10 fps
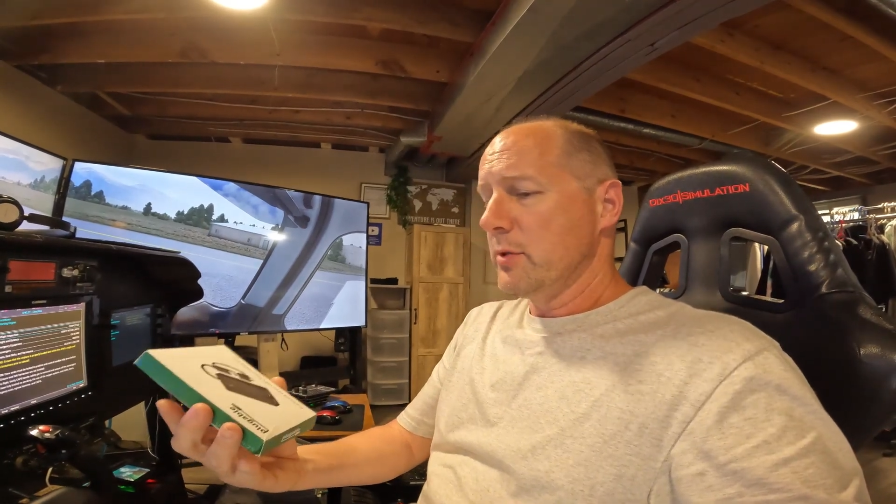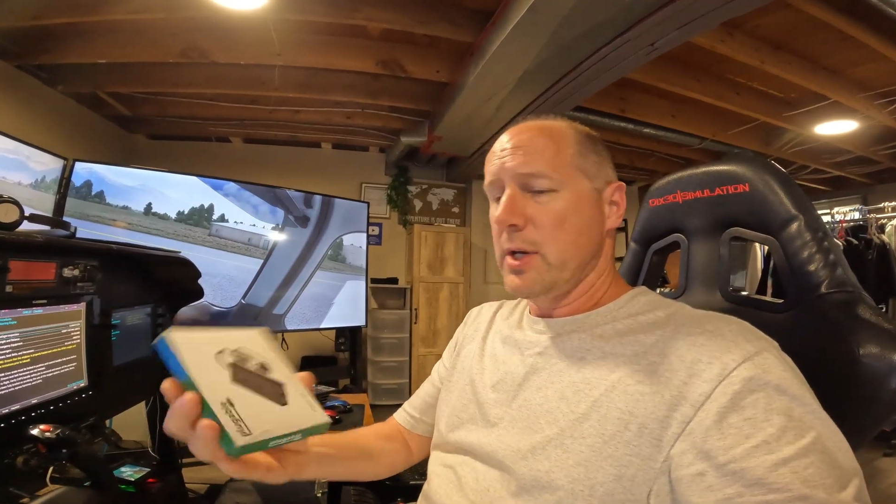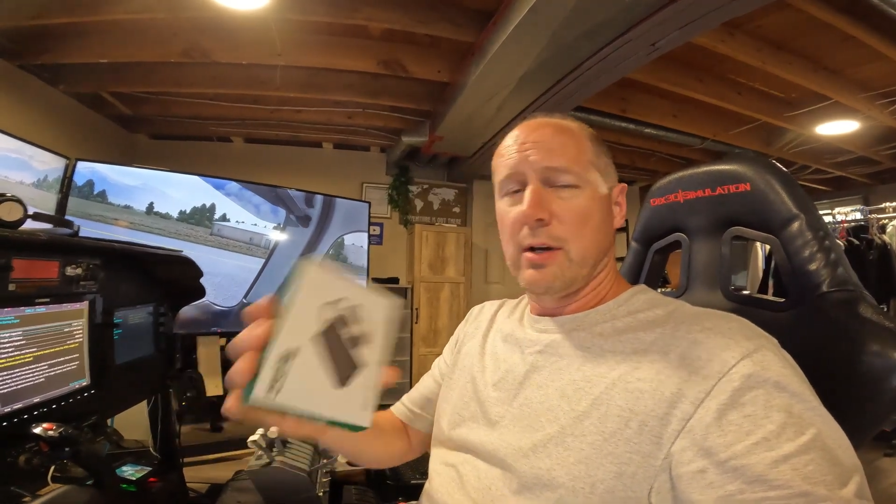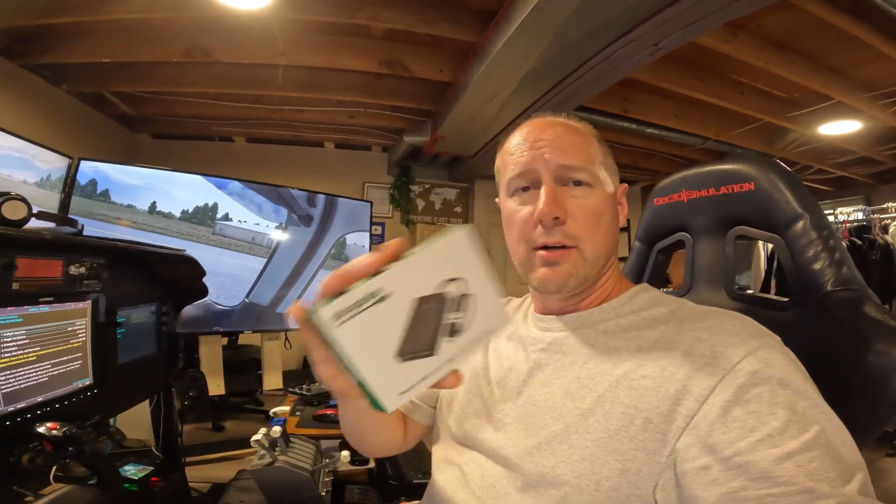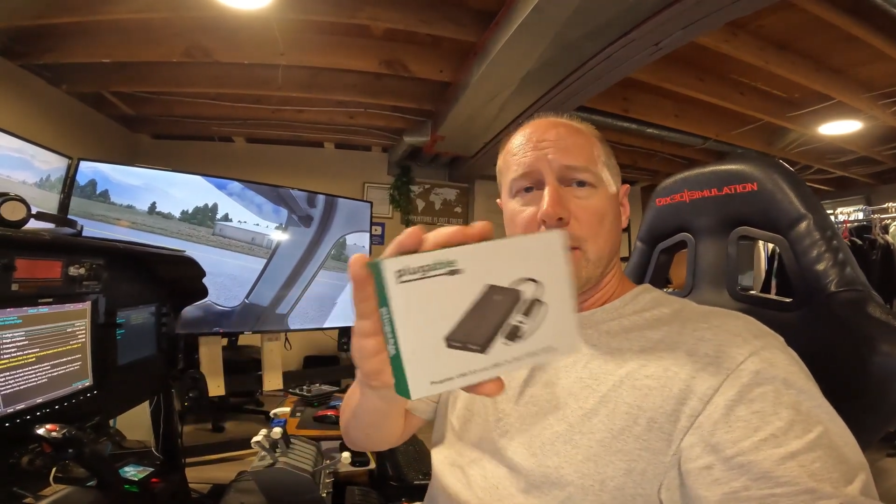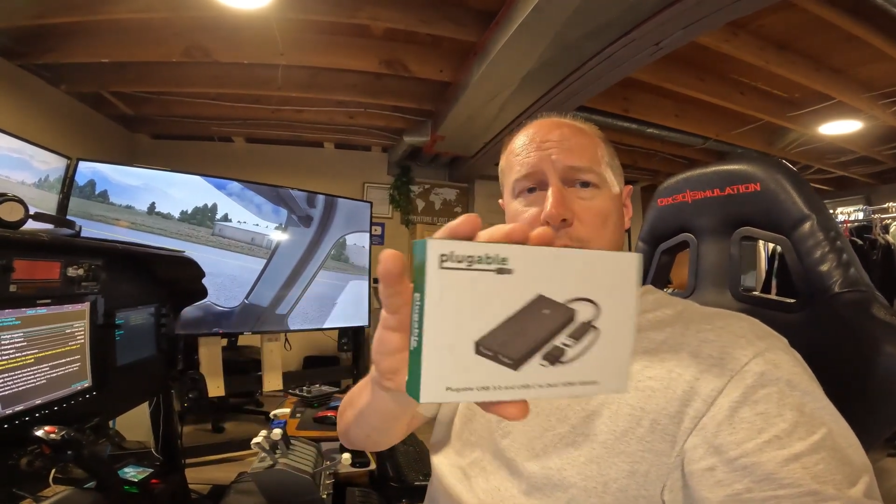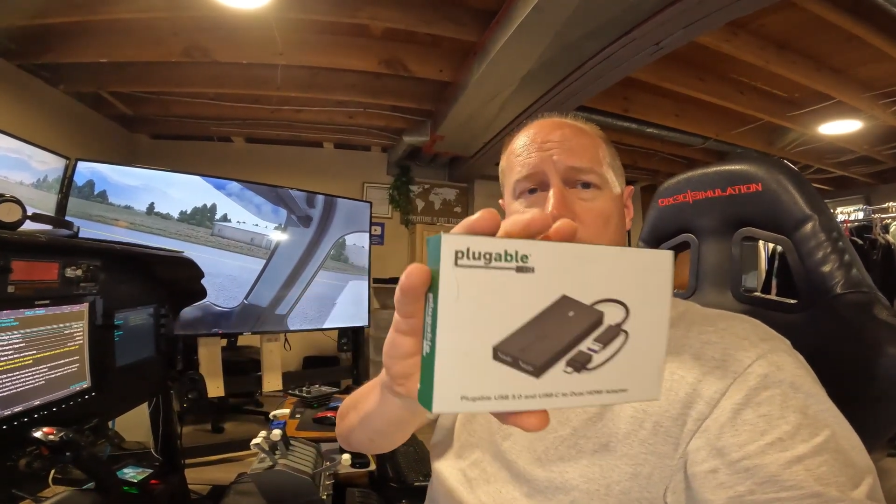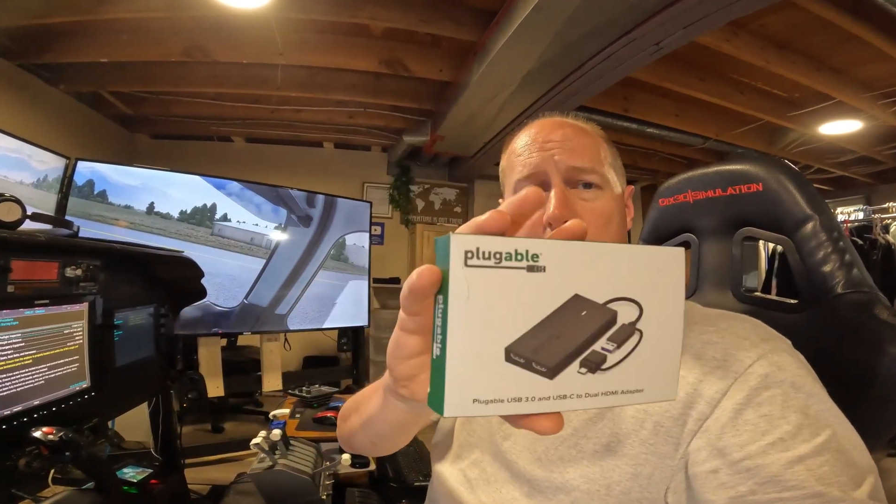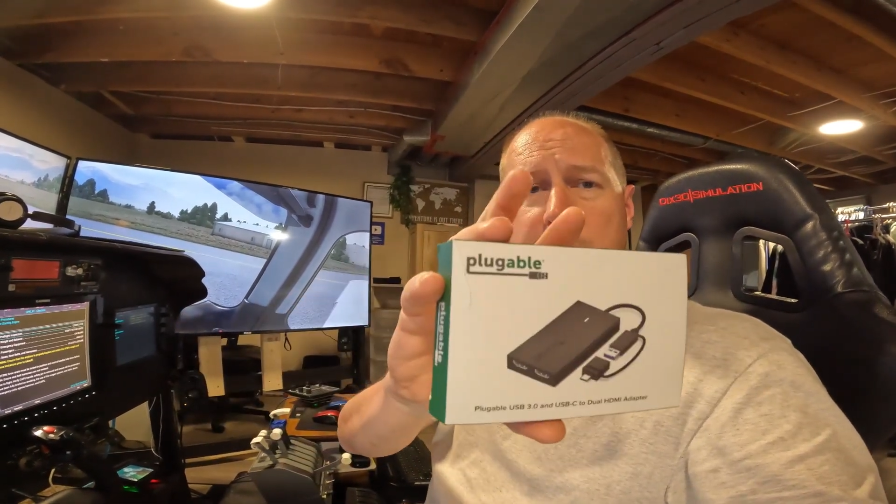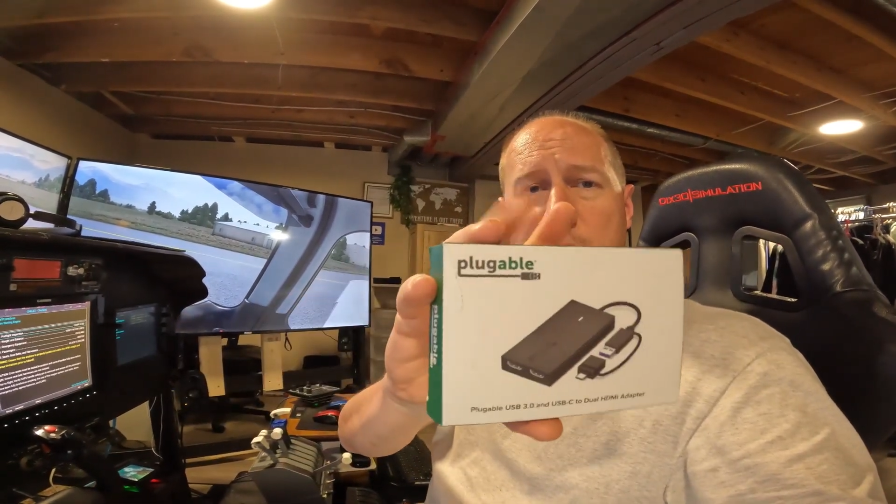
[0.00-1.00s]
But yeah,
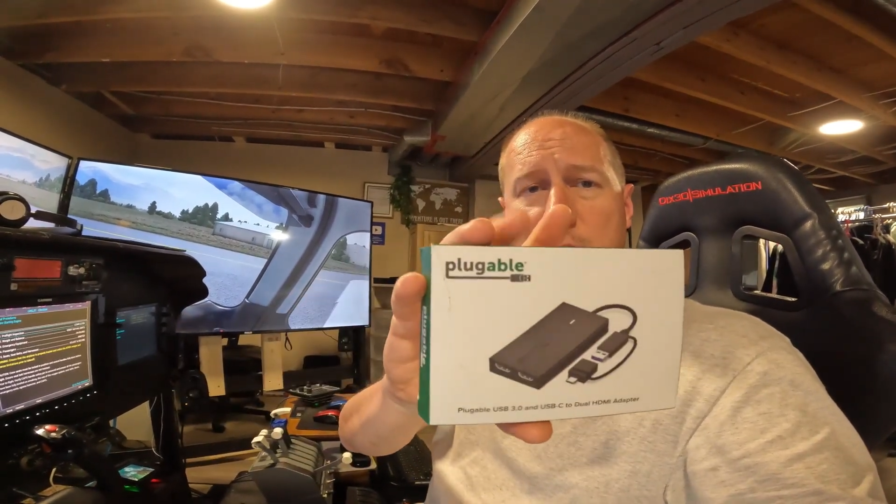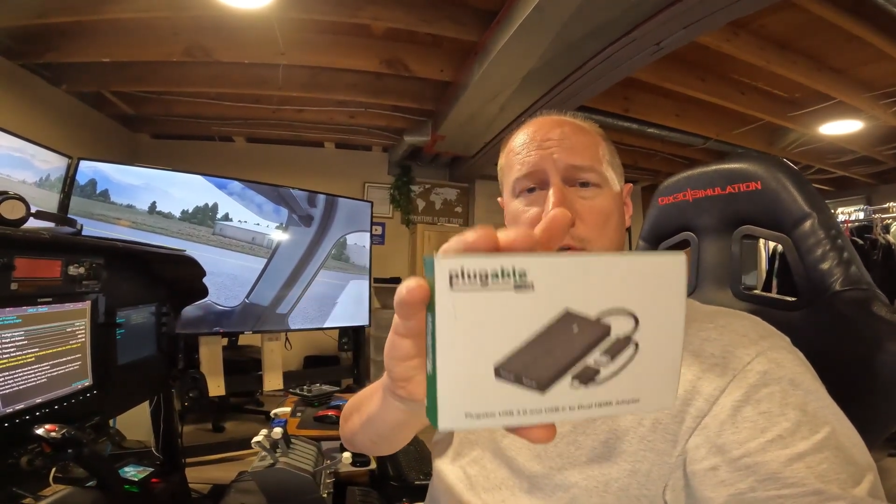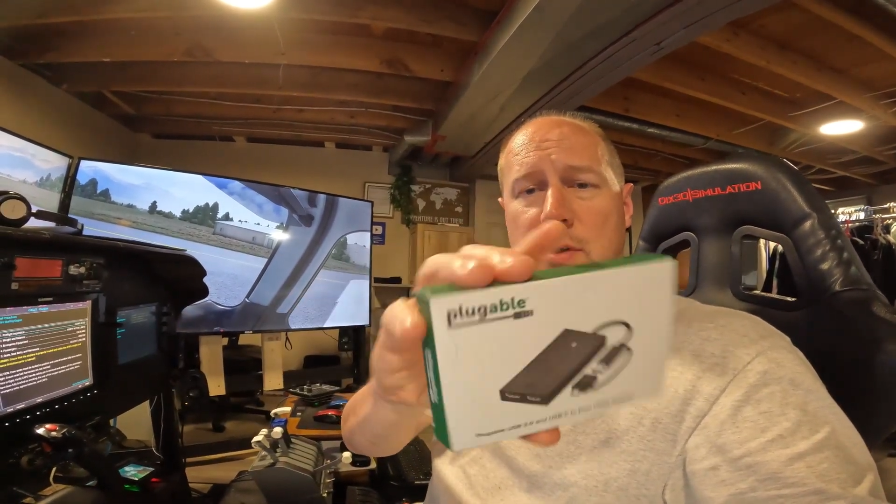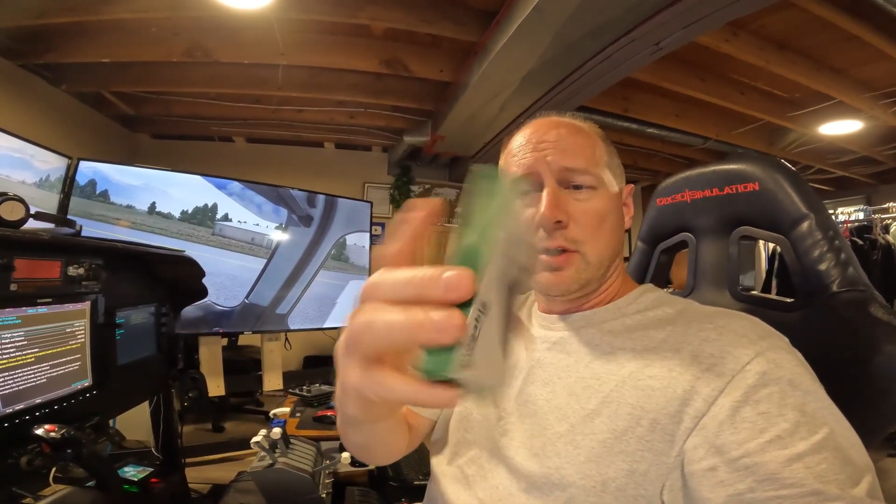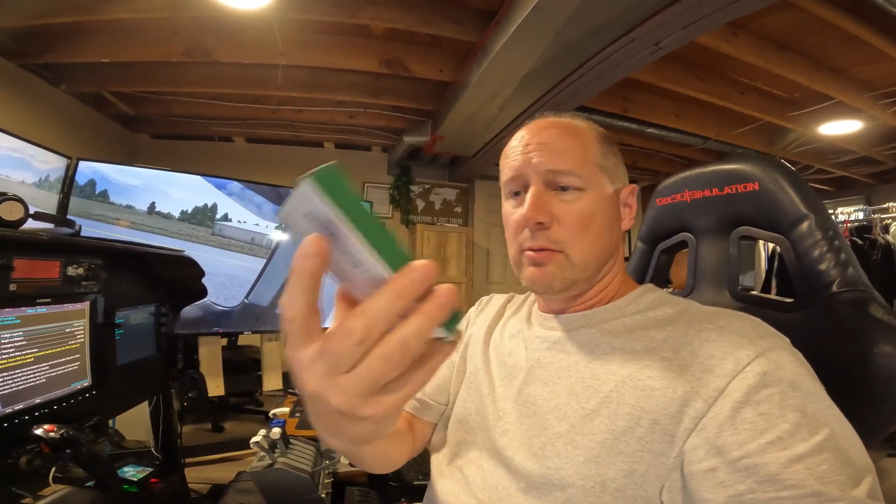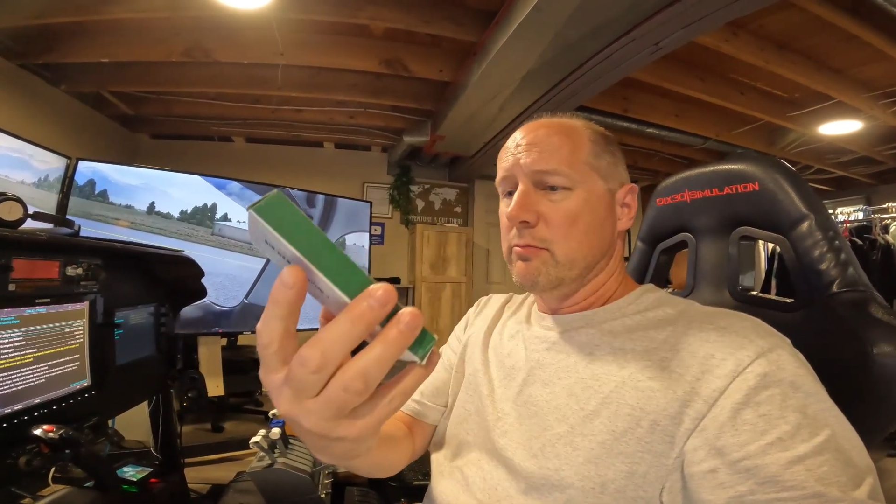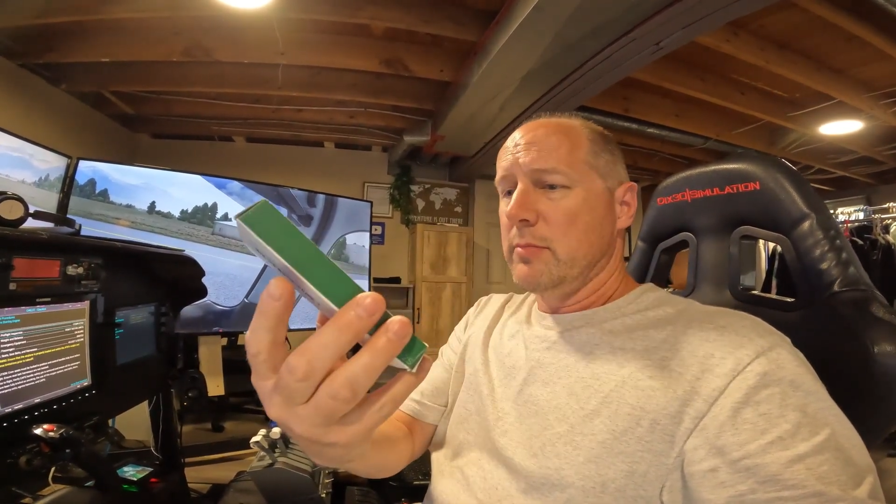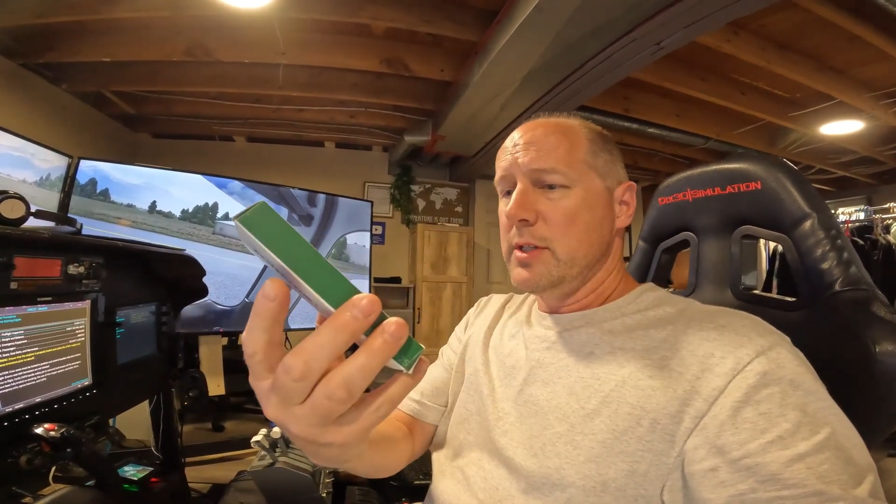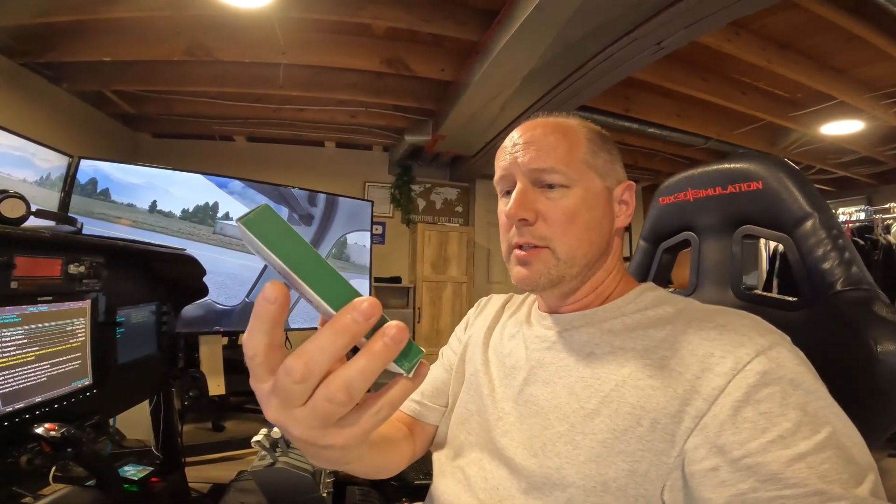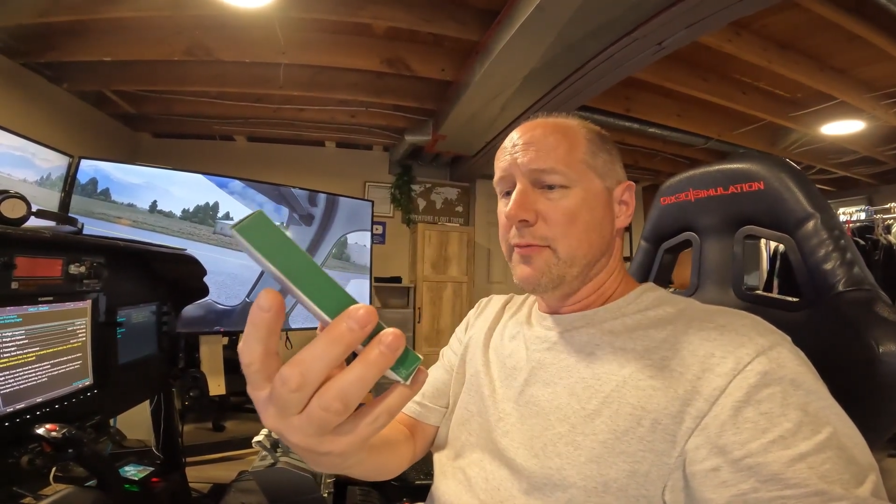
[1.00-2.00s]
pluggable,
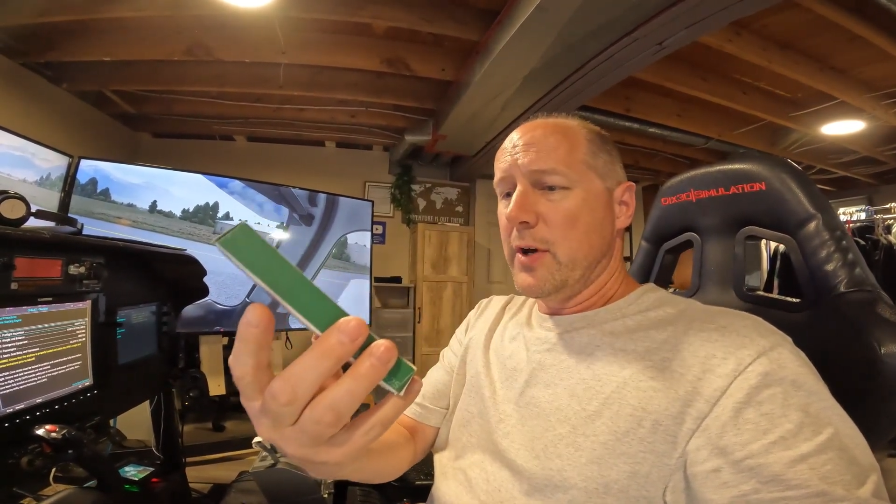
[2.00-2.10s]
easy